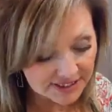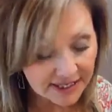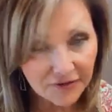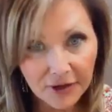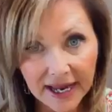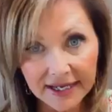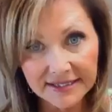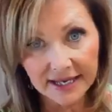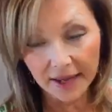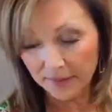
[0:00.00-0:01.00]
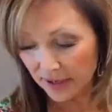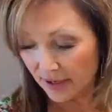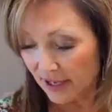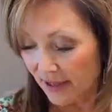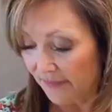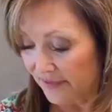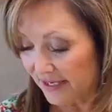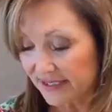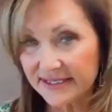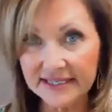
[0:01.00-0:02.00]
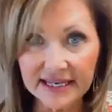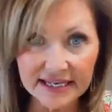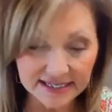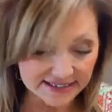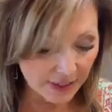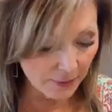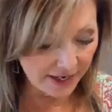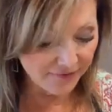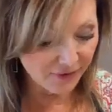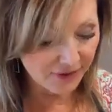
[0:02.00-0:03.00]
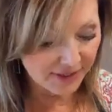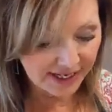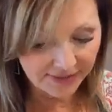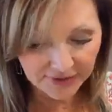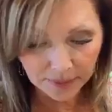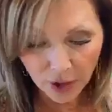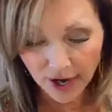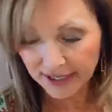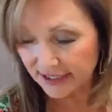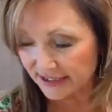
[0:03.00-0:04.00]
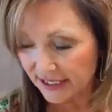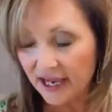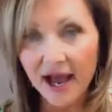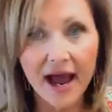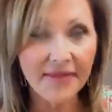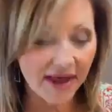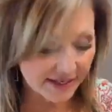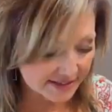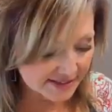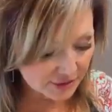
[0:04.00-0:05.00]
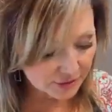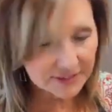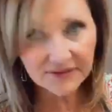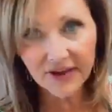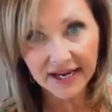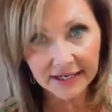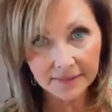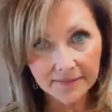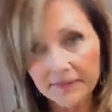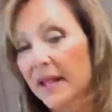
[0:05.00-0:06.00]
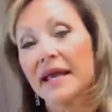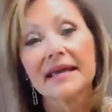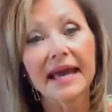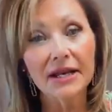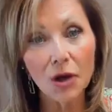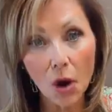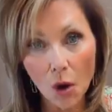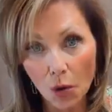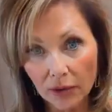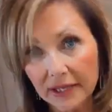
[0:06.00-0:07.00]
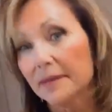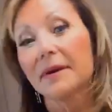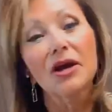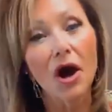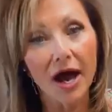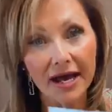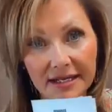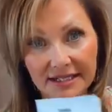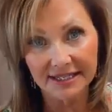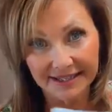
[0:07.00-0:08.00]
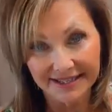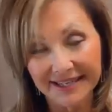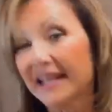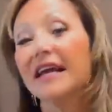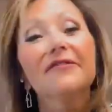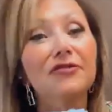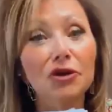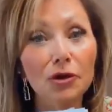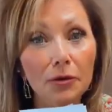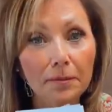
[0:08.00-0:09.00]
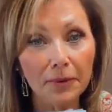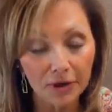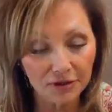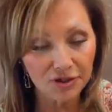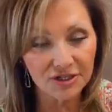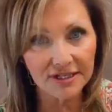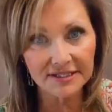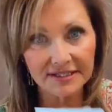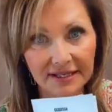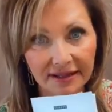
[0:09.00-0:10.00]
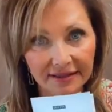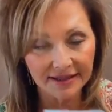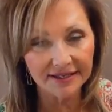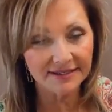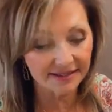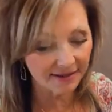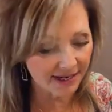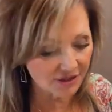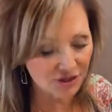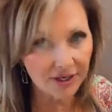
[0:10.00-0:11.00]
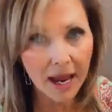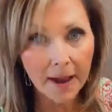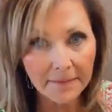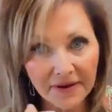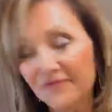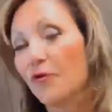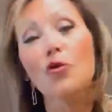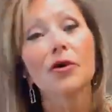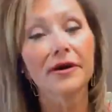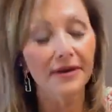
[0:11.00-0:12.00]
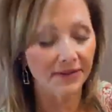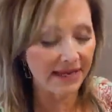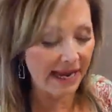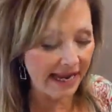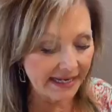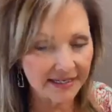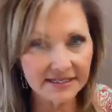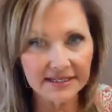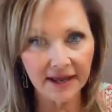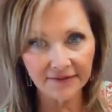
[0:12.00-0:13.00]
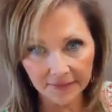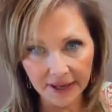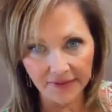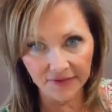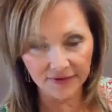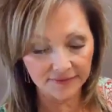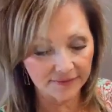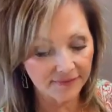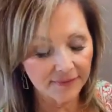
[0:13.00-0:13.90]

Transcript: just to give you a heads up, this is a way for you to get the product. That exclusive item can only be got if you purchase this collection before the end of the month.